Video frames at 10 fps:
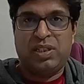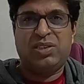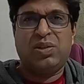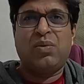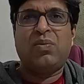
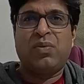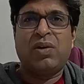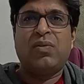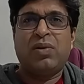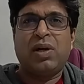It's the
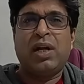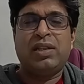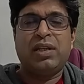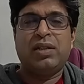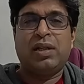one,
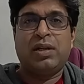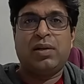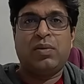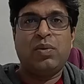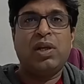I think,
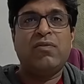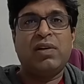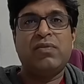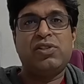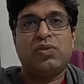the only
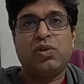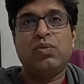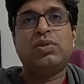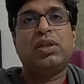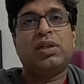one which you
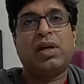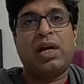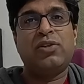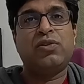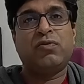use in
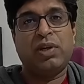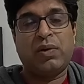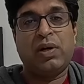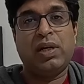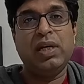ICU
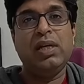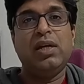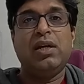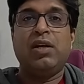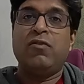frequently,
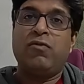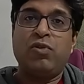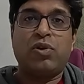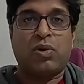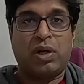
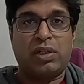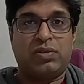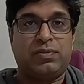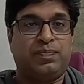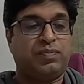
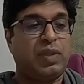fluorocortisone.